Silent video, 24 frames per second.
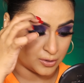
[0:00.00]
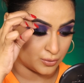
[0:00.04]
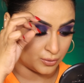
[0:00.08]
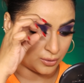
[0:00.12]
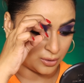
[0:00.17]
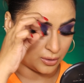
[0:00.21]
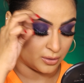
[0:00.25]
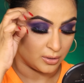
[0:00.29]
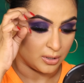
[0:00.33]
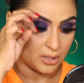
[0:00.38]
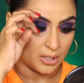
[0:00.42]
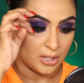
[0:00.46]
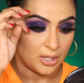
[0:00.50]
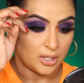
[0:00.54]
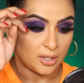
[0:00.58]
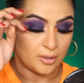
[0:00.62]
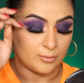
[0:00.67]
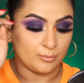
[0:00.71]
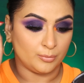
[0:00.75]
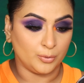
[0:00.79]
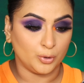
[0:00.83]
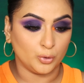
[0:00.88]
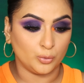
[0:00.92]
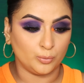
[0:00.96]
so the
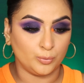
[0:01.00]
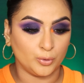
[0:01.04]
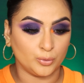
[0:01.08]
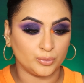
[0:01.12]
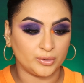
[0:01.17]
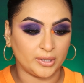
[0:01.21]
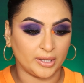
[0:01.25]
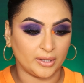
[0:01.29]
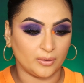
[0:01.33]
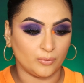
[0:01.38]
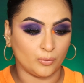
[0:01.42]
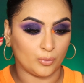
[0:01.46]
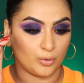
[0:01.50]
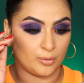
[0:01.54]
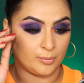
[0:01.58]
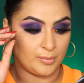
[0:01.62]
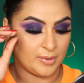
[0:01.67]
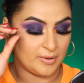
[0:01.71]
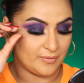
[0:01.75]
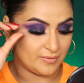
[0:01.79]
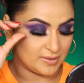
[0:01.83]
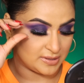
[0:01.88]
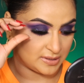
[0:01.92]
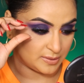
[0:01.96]
blue thing won't
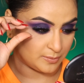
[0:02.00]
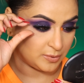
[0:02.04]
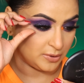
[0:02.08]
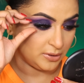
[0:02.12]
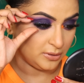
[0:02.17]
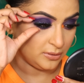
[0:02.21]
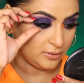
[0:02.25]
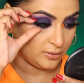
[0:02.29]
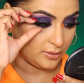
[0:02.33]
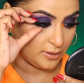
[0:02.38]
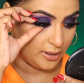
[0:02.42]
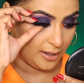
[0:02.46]
be visible.